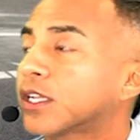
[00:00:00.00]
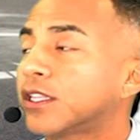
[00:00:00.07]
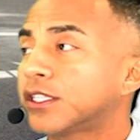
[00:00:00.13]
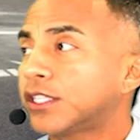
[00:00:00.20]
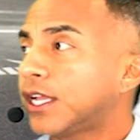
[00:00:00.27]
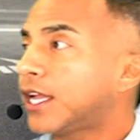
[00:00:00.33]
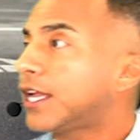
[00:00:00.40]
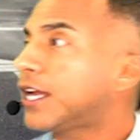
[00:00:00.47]

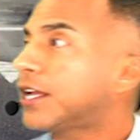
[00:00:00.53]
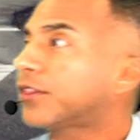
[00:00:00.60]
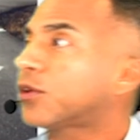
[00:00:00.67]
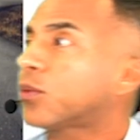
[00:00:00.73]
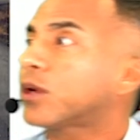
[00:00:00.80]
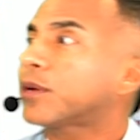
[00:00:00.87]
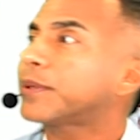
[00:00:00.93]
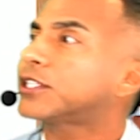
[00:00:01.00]
then we're
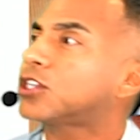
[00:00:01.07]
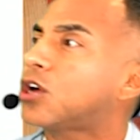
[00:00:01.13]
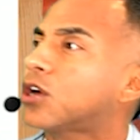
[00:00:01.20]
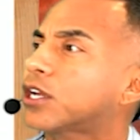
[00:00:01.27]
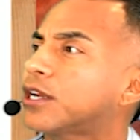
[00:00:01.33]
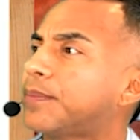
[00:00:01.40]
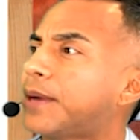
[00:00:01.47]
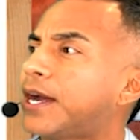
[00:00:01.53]
going to be
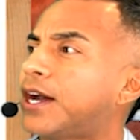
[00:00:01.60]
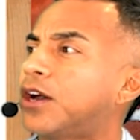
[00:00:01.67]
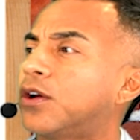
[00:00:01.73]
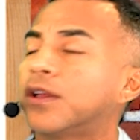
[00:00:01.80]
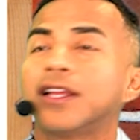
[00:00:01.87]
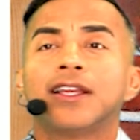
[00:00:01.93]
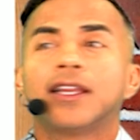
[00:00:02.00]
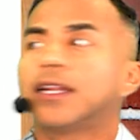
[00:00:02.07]
talking
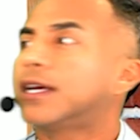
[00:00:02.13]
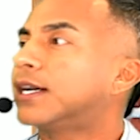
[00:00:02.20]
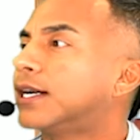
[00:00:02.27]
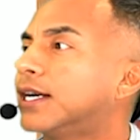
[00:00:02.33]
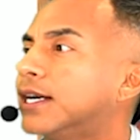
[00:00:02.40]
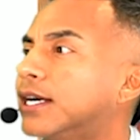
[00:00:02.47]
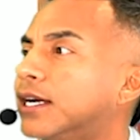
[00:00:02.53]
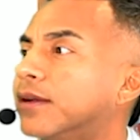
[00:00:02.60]
about
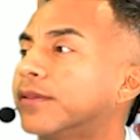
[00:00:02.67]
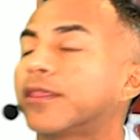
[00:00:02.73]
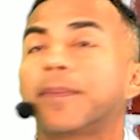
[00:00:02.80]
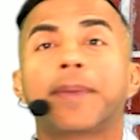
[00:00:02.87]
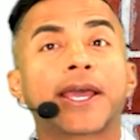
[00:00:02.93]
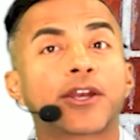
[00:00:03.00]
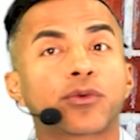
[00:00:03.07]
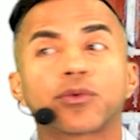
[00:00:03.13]
the
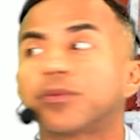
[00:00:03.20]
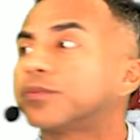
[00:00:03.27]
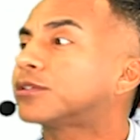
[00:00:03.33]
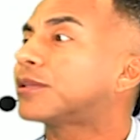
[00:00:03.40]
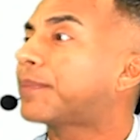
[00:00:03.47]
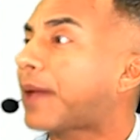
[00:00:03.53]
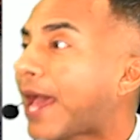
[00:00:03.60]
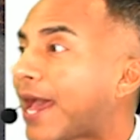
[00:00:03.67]
bedrooms,
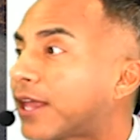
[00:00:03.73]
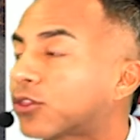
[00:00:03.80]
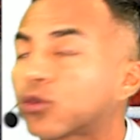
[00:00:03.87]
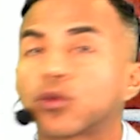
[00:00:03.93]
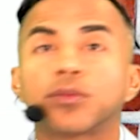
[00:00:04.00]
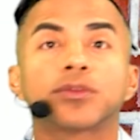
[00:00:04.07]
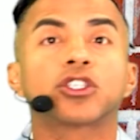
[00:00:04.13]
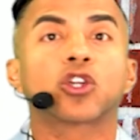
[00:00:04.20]
the
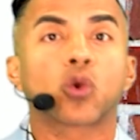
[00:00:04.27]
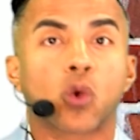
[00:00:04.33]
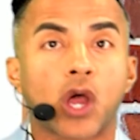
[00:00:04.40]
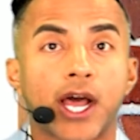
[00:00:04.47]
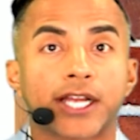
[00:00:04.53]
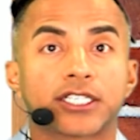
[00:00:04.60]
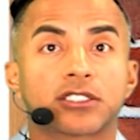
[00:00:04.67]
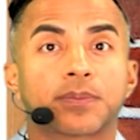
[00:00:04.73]
bathrooms, the
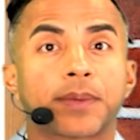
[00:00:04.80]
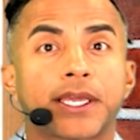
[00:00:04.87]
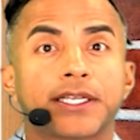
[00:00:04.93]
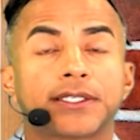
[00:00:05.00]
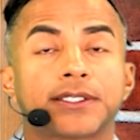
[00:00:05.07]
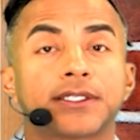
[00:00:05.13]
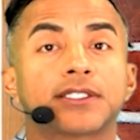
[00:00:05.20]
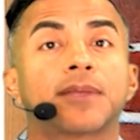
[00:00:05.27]
garage
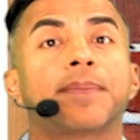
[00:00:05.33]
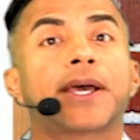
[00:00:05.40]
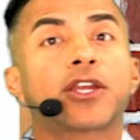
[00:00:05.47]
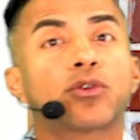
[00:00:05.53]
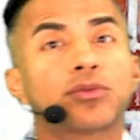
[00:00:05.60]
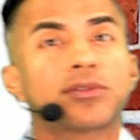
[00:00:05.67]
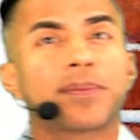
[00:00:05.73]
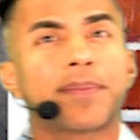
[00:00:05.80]
spaces. The
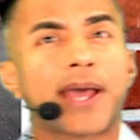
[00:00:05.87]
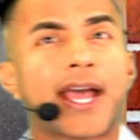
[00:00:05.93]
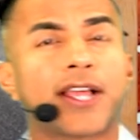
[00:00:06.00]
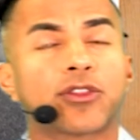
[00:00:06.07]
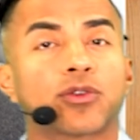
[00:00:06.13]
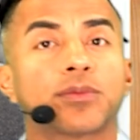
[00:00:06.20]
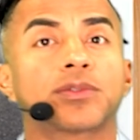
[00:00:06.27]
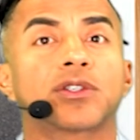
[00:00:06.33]
bedrooms and
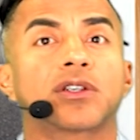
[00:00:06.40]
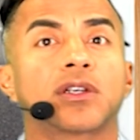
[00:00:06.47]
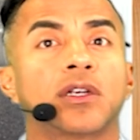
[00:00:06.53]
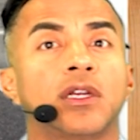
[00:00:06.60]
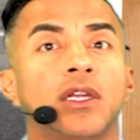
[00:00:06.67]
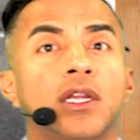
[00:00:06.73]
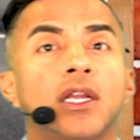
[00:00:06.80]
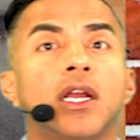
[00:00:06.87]
bathrooms
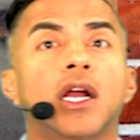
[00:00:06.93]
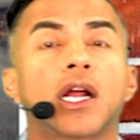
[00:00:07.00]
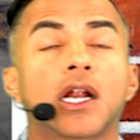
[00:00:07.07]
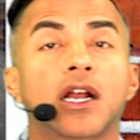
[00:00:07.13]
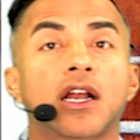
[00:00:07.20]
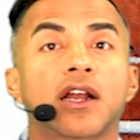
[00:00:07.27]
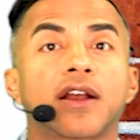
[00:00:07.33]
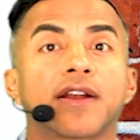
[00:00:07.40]

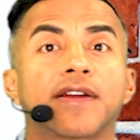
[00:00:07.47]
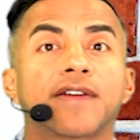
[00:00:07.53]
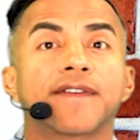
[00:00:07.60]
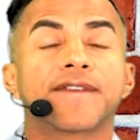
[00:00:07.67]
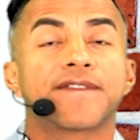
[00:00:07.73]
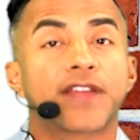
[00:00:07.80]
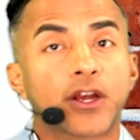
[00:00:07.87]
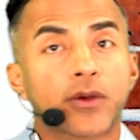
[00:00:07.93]
are
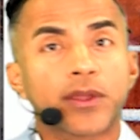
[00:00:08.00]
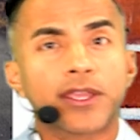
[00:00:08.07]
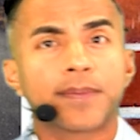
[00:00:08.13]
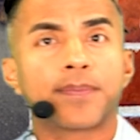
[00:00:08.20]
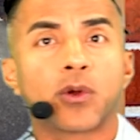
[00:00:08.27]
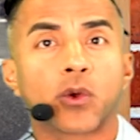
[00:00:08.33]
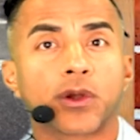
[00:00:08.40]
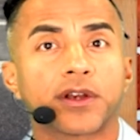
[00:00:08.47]
very
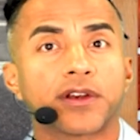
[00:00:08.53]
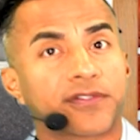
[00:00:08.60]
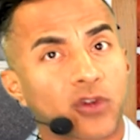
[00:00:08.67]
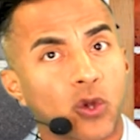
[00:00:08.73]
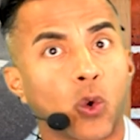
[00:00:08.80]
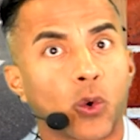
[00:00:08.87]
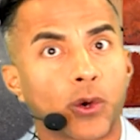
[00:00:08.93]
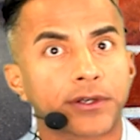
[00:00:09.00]
important, of
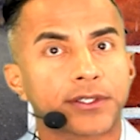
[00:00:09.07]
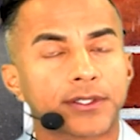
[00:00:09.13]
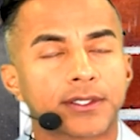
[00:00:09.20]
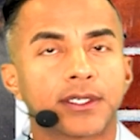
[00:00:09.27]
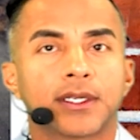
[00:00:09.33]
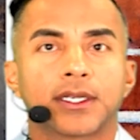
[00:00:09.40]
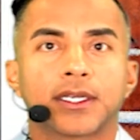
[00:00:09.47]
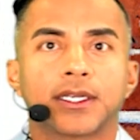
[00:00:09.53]
course.
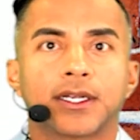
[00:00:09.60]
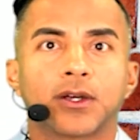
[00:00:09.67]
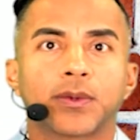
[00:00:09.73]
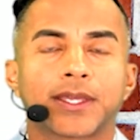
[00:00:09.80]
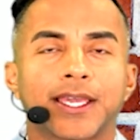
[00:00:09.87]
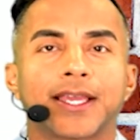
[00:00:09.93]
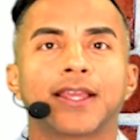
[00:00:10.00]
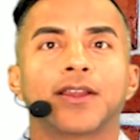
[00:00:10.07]
You
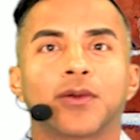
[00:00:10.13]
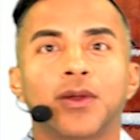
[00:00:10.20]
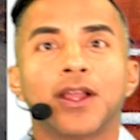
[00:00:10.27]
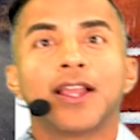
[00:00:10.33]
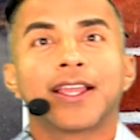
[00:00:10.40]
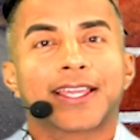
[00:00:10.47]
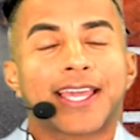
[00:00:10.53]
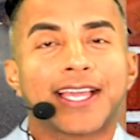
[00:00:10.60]

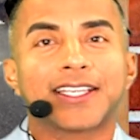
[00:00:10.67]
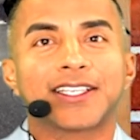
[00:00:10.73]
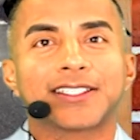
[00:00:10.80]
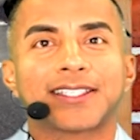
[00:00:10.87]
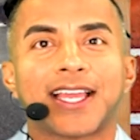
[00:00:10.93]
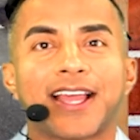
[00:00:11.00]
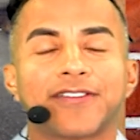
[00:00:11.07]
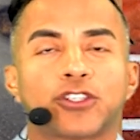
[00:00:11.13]
can't just
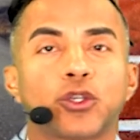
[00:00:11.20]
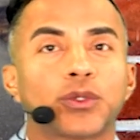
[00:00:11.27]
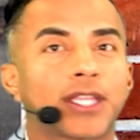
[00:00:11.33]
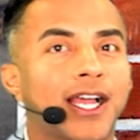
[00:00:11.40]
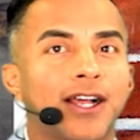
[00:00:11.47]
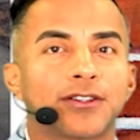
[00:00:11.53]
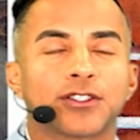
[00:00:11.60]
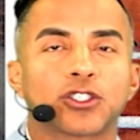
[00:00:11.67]
have
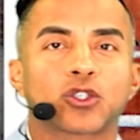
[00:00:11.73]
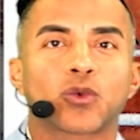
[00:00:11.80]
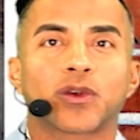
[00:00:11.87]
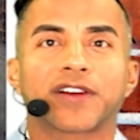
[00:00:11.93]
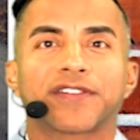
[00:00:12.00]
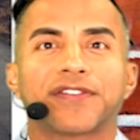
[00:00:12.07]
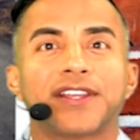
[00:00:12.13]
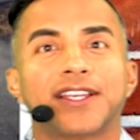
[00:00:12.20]
2,000 square
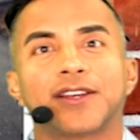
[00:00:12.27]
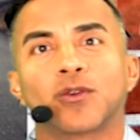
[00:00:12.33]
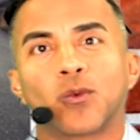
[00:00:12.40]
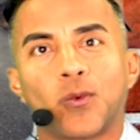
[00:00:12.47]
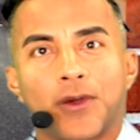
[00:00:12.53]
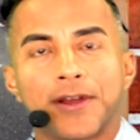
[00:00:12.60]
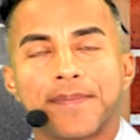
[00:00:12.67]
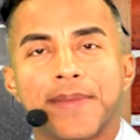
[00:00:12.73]
feet in
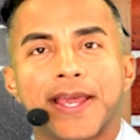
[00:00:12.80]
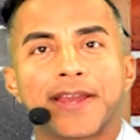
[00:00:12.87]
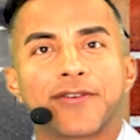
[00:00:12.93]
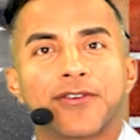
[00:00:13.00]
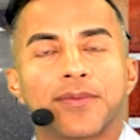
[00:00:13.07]
one bedroom,